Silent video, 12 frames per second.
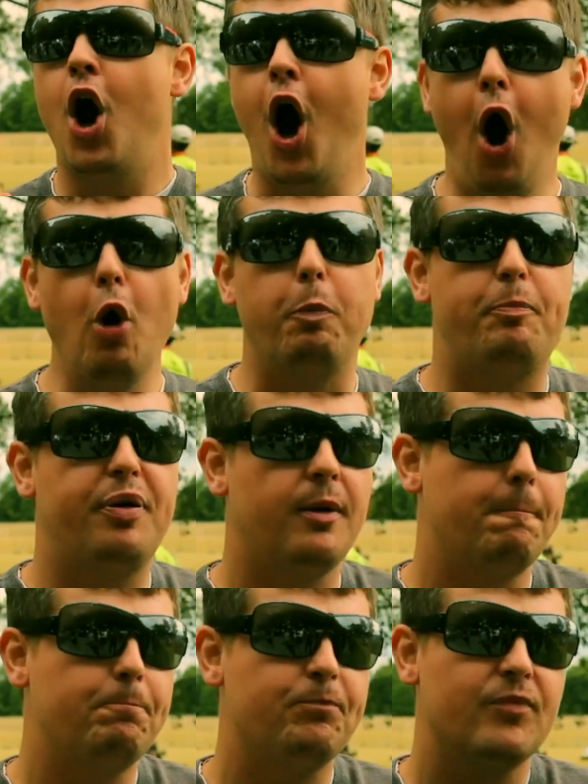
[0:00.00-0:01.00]
Hope
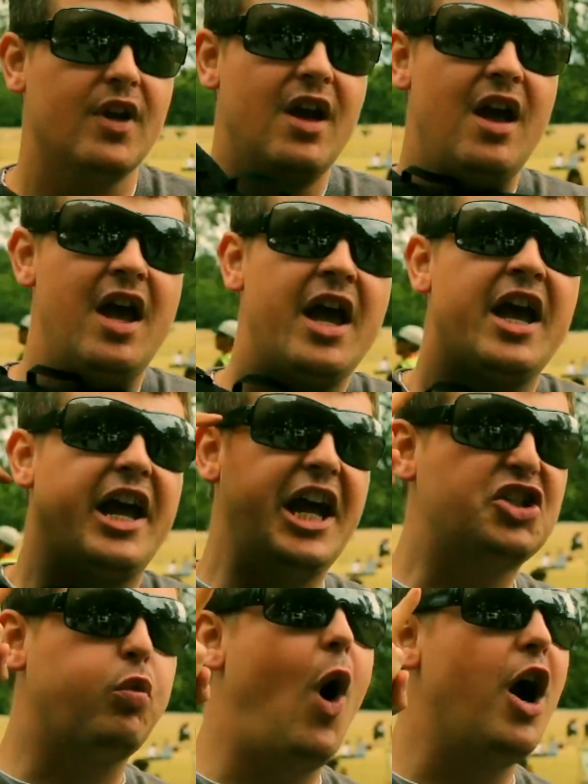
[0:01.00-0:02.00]

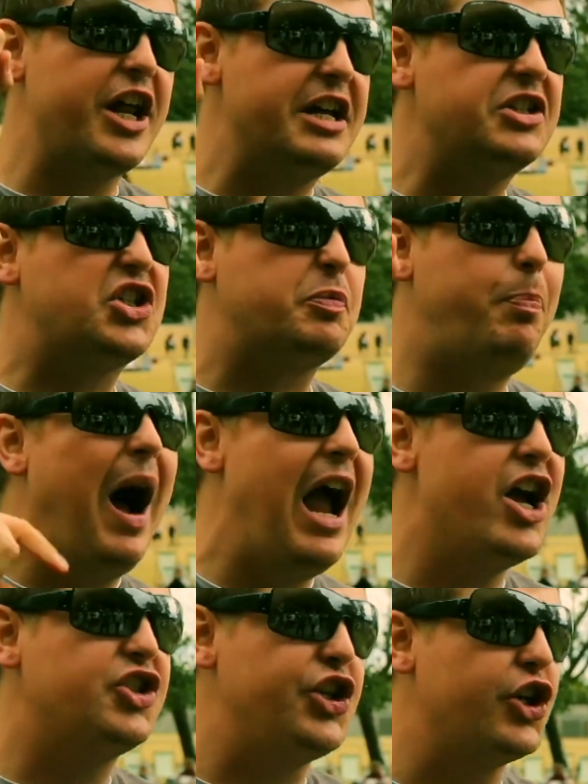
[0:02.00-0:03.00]
is what
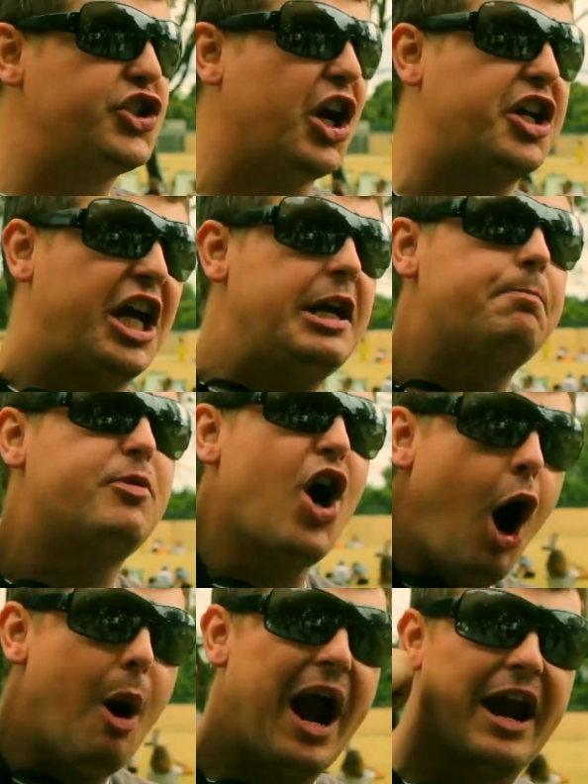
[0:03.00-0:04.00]
inspires you to keep
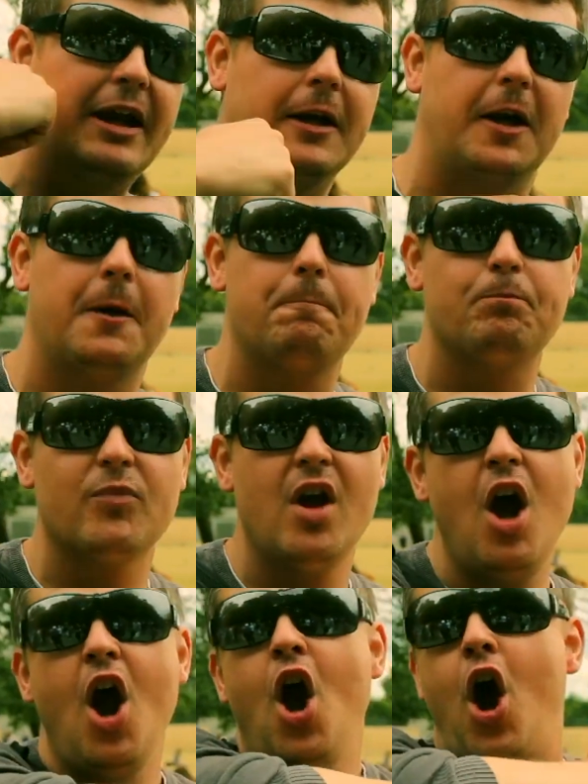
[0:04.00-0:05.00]
going
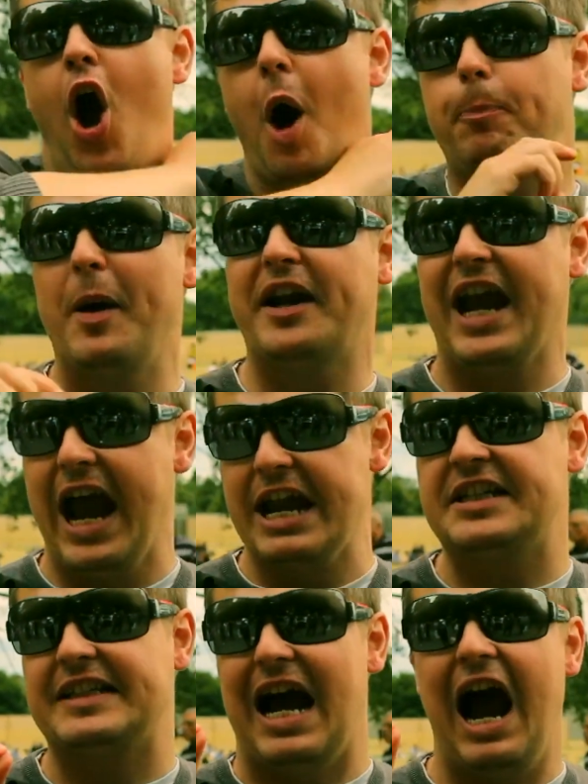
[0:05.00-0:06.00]
up
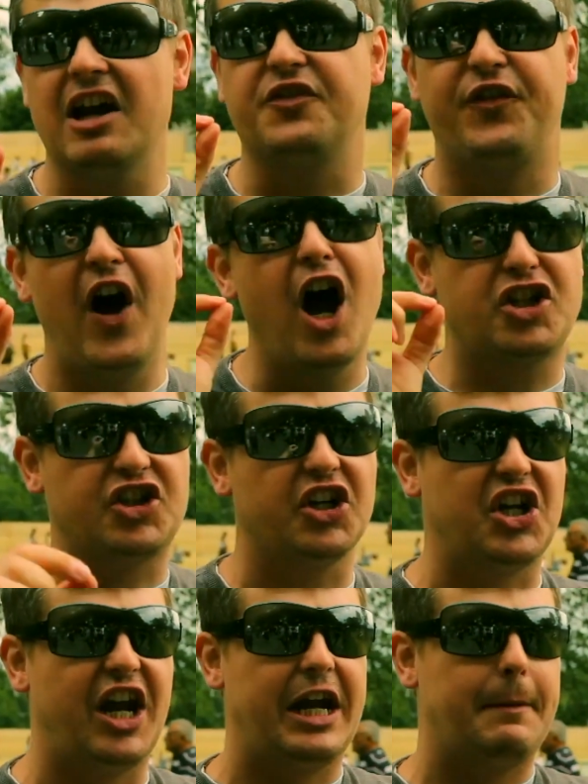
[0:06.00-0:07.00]
against
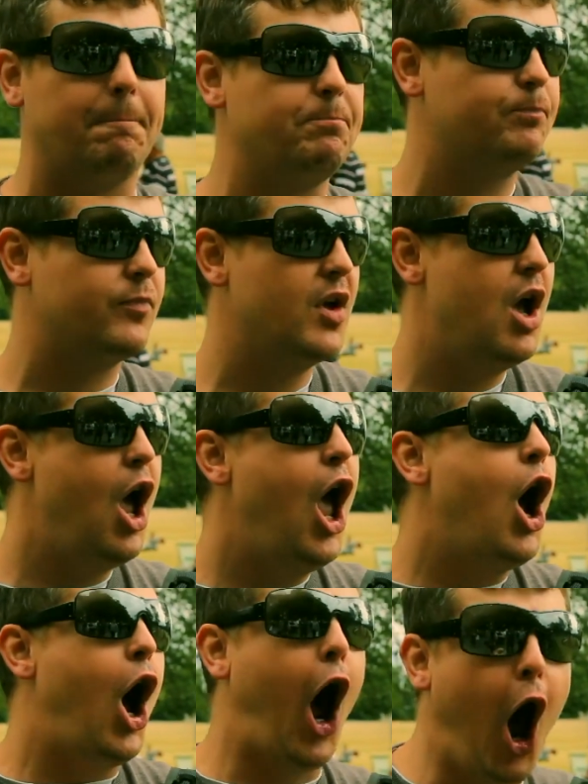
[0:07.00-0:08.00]
adversity.
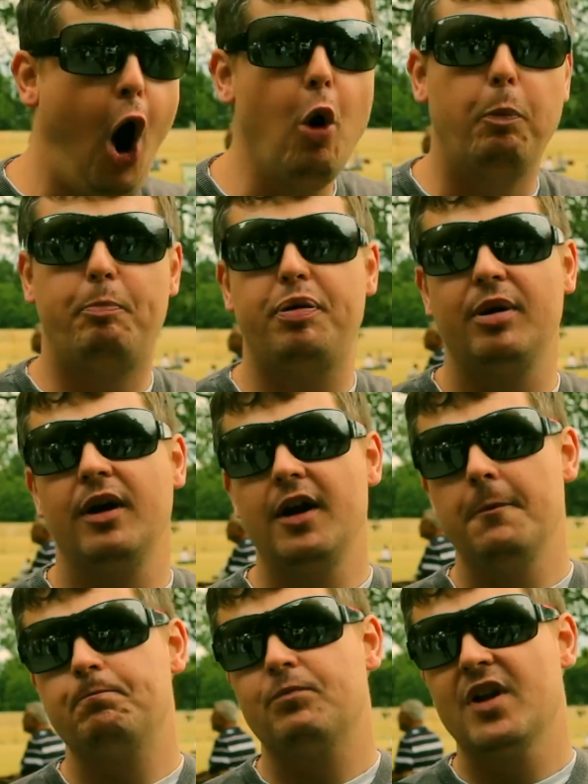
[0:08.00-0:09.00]
Hope
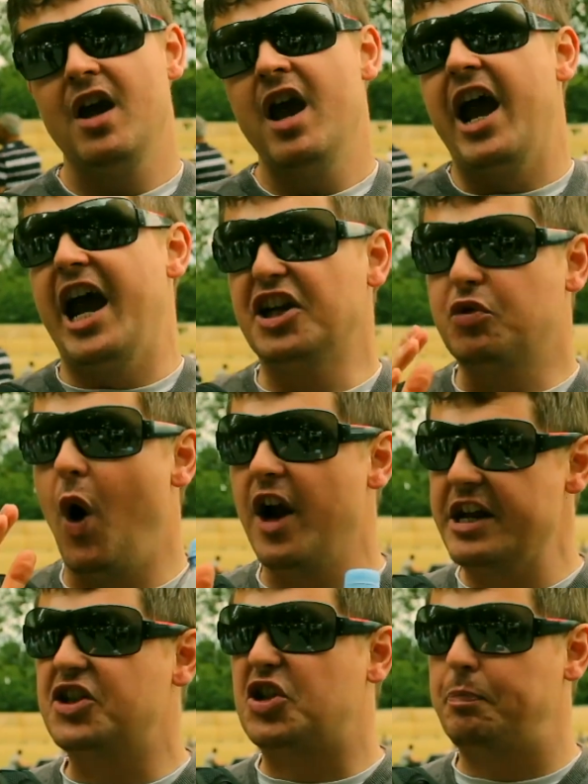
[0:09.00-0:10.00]
is what
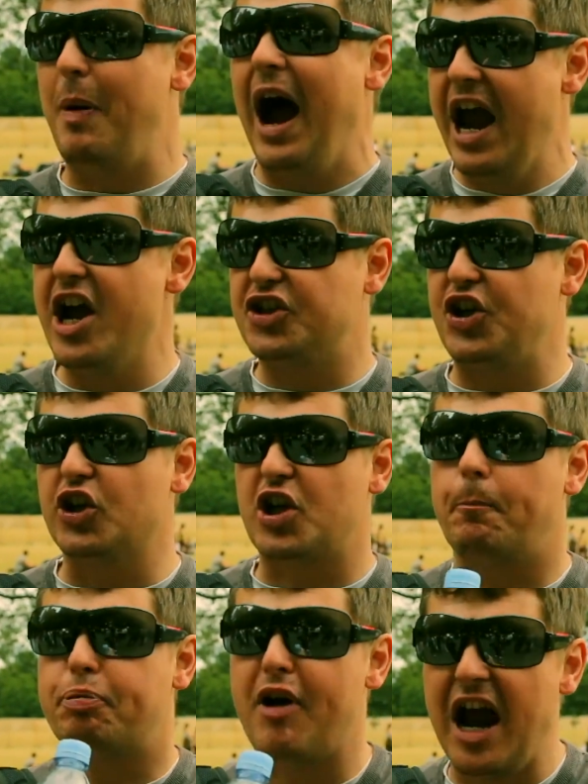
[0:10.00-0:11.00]
inspires you
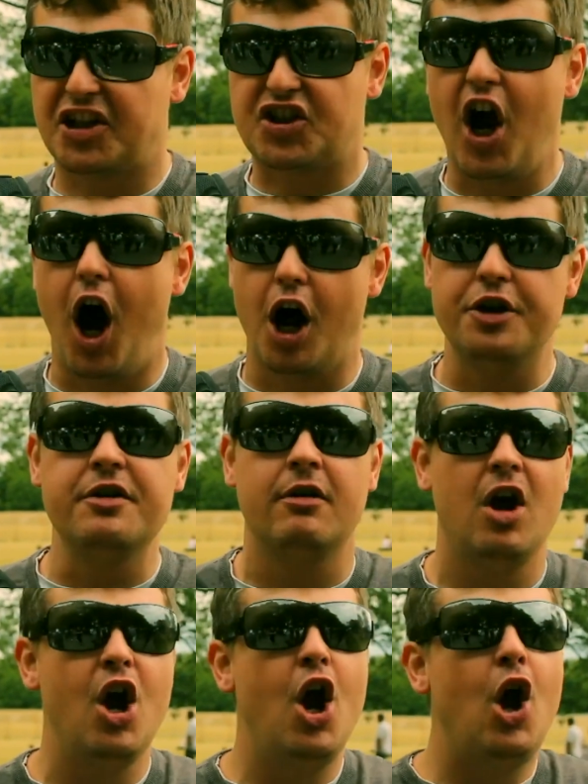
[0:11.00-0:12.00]
to press on
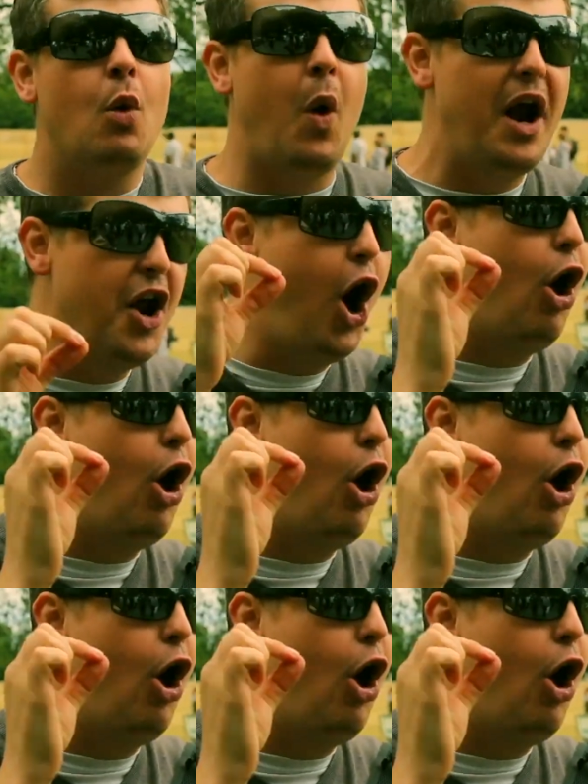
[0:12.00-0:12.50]
when